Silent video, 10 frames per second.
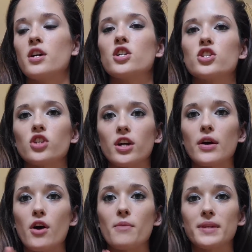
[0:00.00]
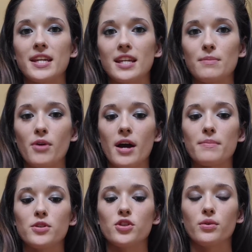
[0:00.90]
start out on bikini
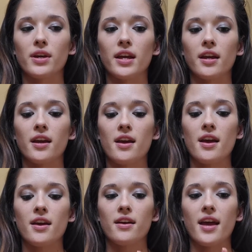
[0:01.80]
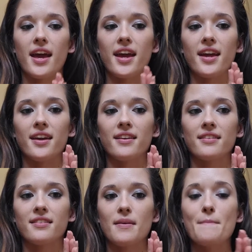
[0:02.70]
prep doing a
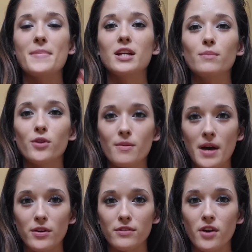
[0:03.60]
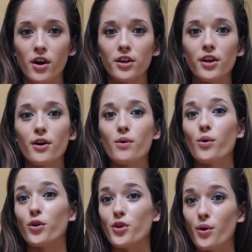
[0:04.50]
minimal amount of cardio
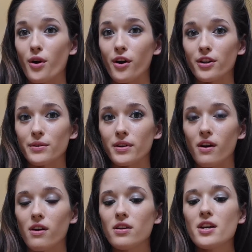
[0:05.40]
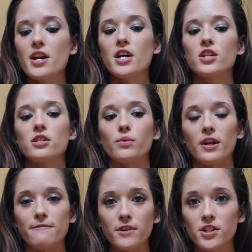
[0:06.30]
or no cardio at all. So when
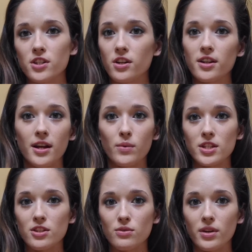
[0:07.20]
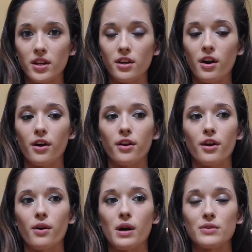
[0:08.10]
I first started, I wasn't doing any
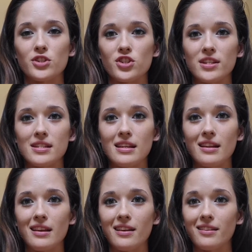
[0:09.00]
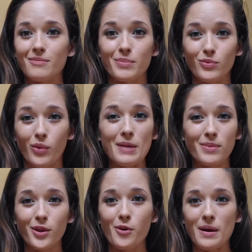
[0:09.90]
cardio. I was just eating right
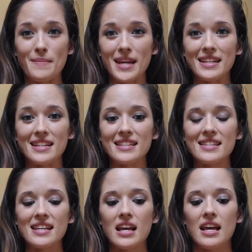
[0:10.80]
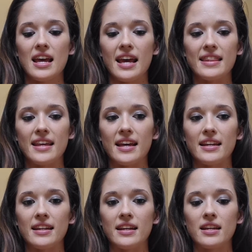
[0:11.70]
below my maintenance. And
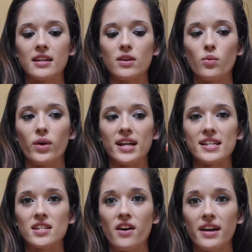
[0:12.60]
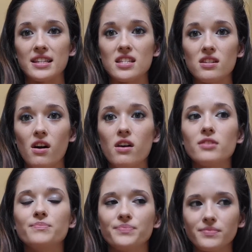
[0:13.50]
then when I saw that stall,